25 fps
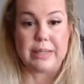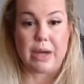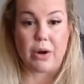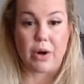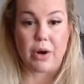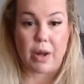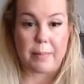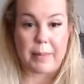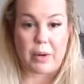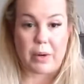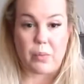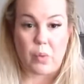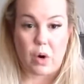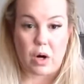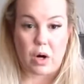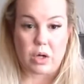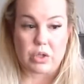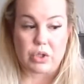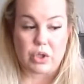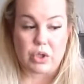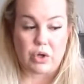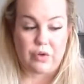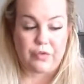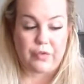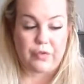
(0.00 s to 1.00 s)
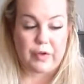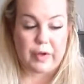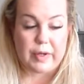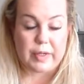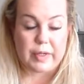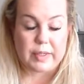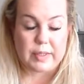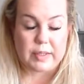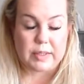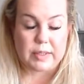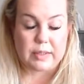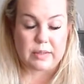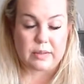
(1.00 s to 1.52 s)
down on my work
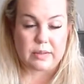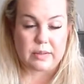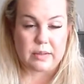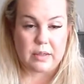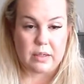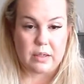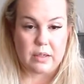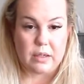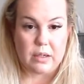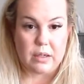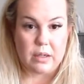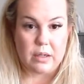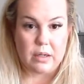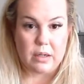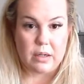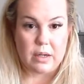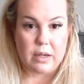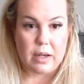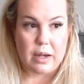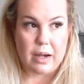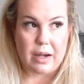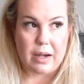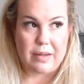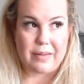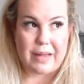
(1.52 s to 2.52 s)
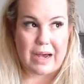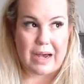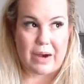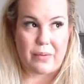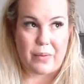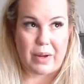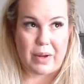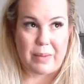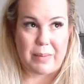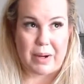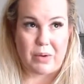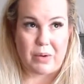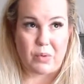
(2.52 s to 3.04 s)
surface and that
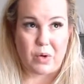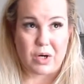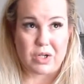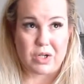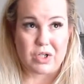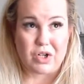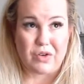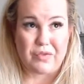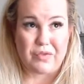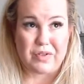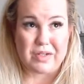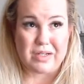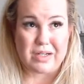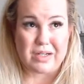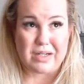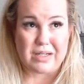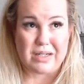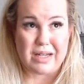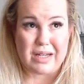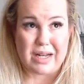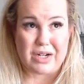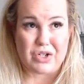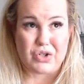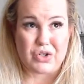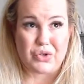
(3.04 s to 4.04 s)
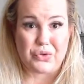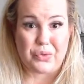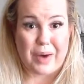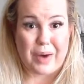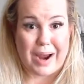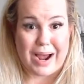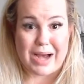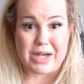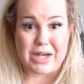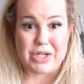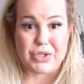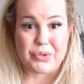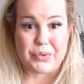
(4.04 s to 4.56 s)
way my work surface doesn't get
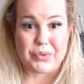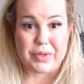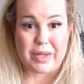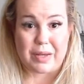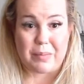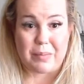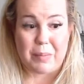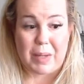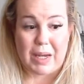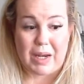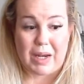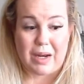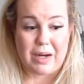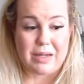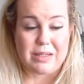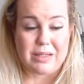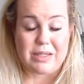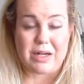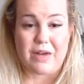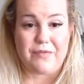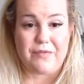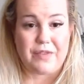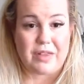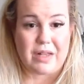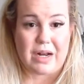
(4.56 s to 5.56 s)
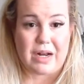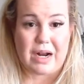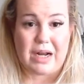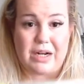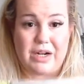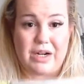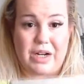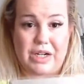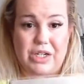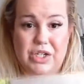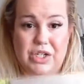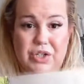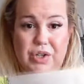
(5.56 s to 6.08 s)
trashed with like paint and stuff. And then I
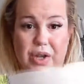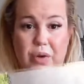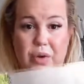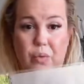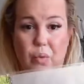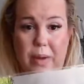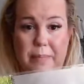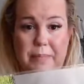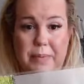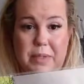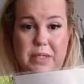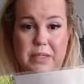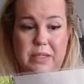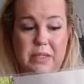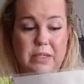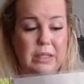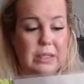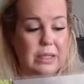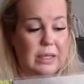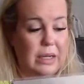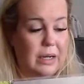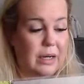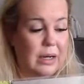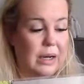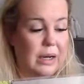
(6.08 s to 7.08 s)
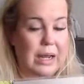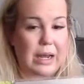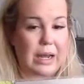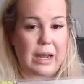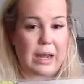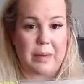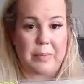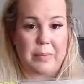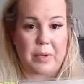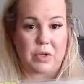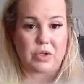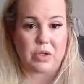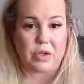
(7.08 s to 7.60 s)
can just like wipe these clean. I
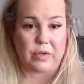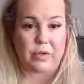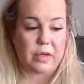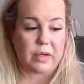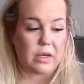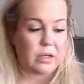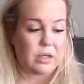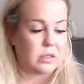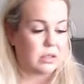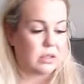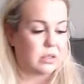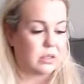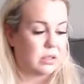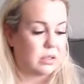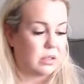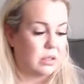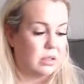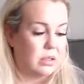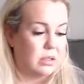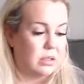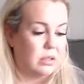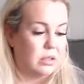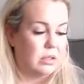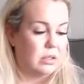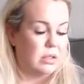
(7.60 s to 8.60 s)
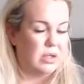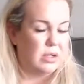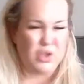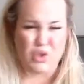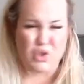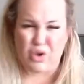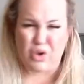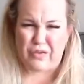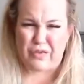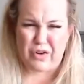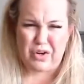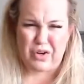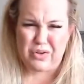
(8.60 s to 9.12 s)
got a bunch of these.
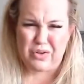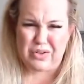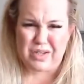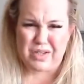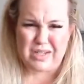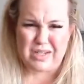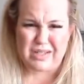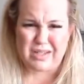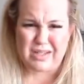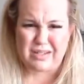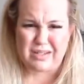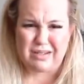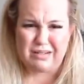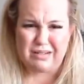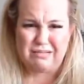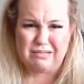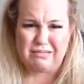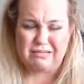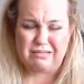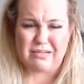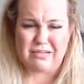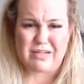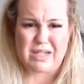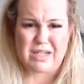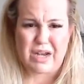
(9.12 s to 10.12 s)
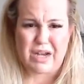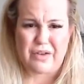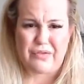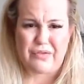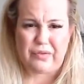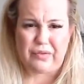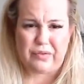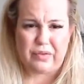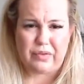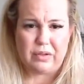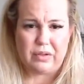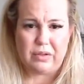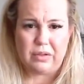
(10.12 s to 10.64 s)
Do you ever use these,
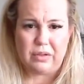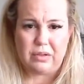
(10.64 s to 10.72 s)
Tiff?